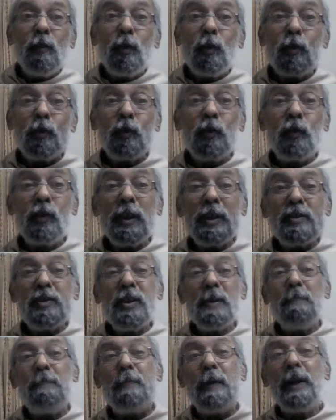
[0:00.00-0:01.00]
such
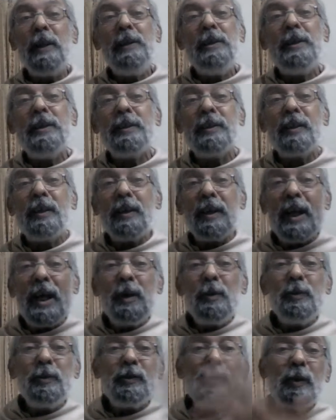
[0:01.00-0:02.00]
a brilliant
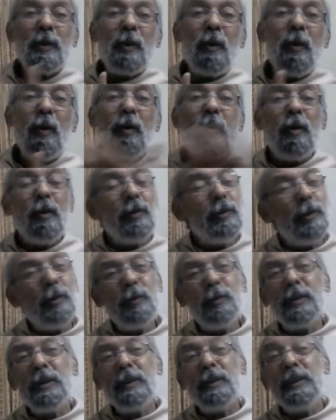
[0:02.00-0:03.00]
crowns on all,
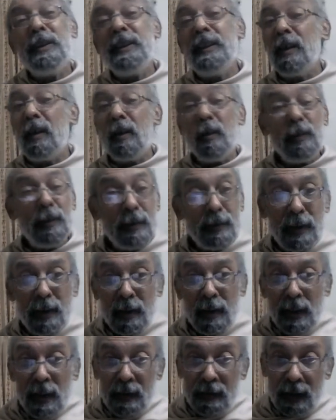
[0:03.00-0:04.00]
although
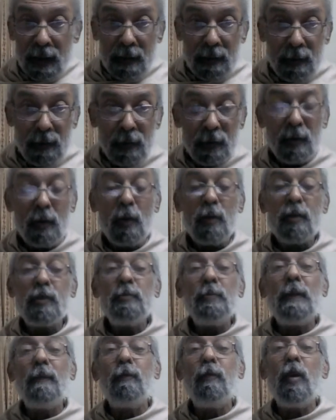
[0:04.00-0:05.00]
the
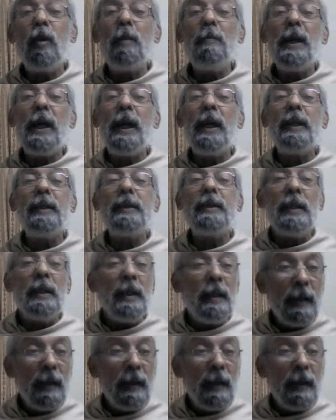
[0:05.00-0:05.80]
cosmic form had